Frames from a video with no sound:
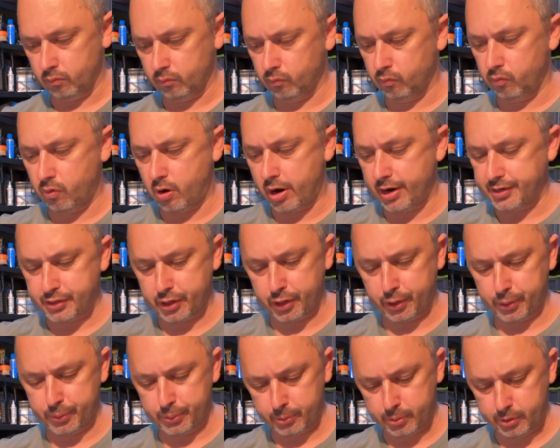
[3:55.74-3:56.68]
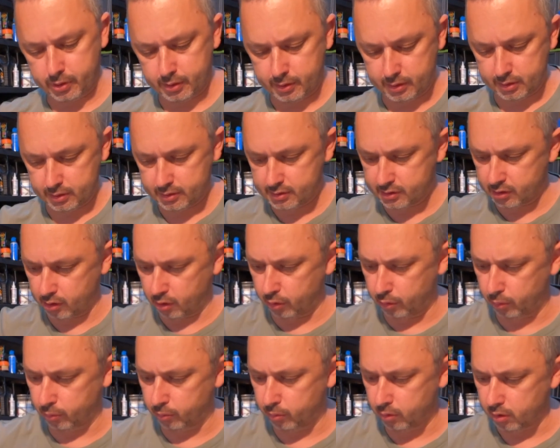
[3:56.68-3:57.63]
Righto,
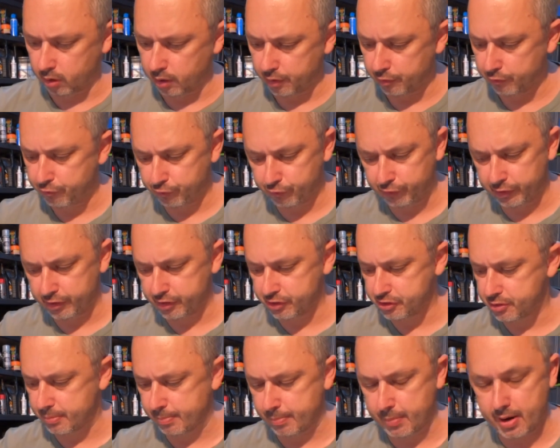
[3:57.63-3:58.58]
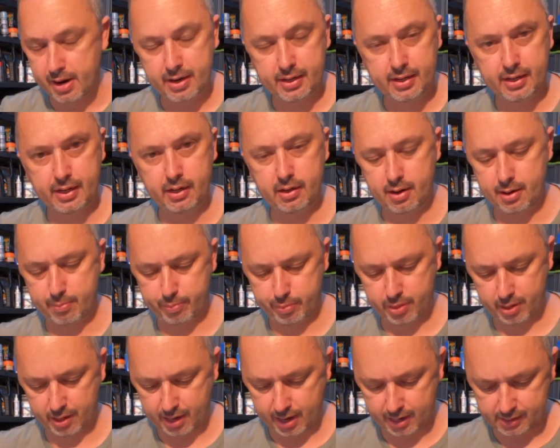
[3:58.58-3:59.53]
so I've finished marking up
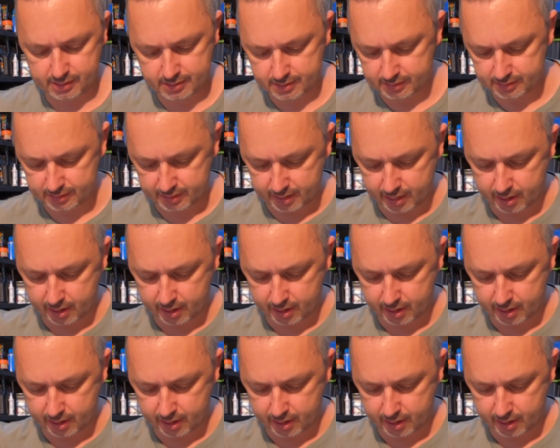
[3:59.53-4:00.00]
the cases